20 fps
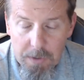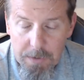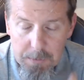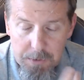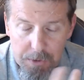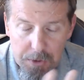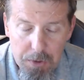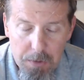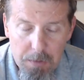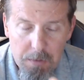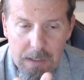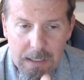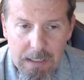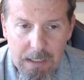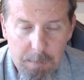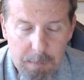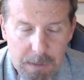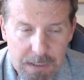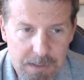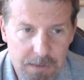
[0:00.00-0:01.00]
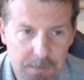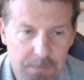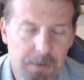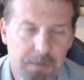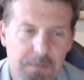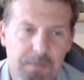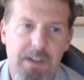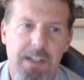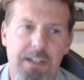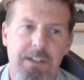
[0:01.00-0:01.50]
was two elements of
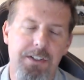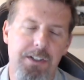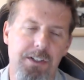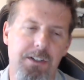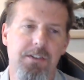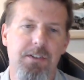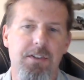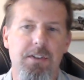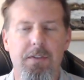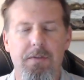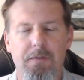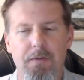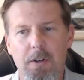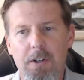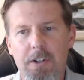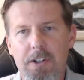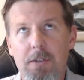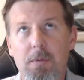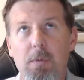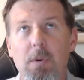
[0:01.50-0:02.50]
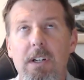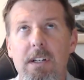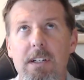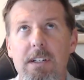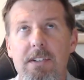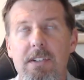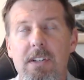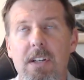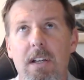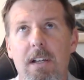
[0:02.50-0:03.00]
the failure. So the first
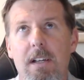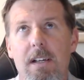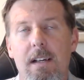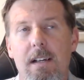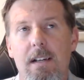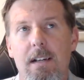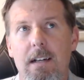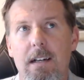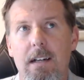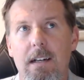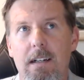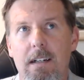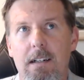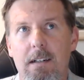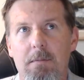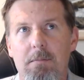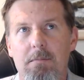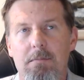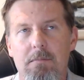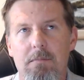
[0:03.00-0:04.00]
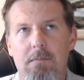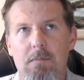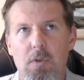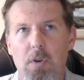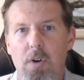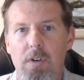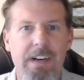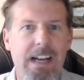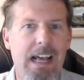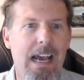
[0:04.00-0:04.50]
was
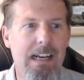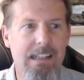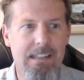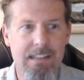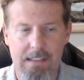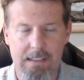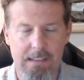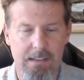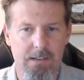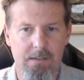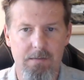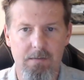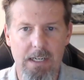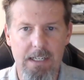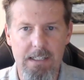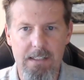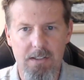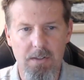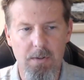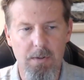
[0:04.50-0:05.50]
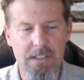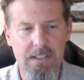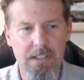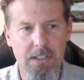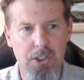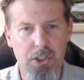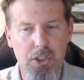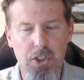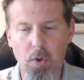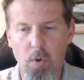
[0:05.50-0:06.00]
sort of an accident, right? So it's
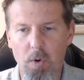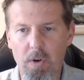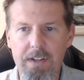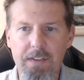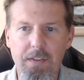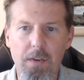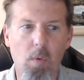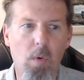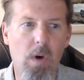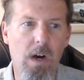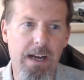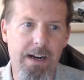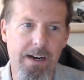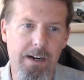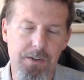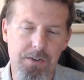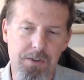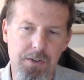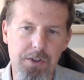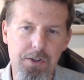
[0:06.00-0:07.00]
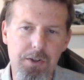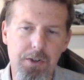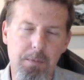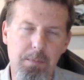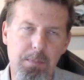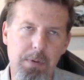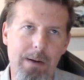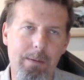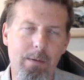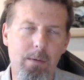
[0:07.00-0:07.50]
a short in the wire. So you
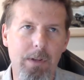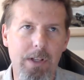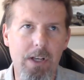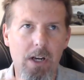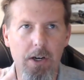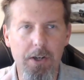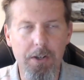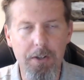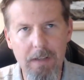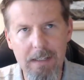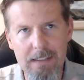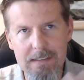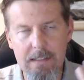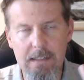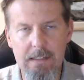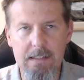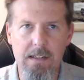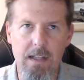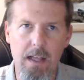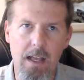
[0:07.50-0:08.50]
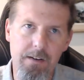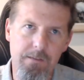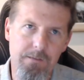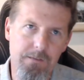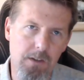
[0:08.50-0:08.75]
could probably argue that's a design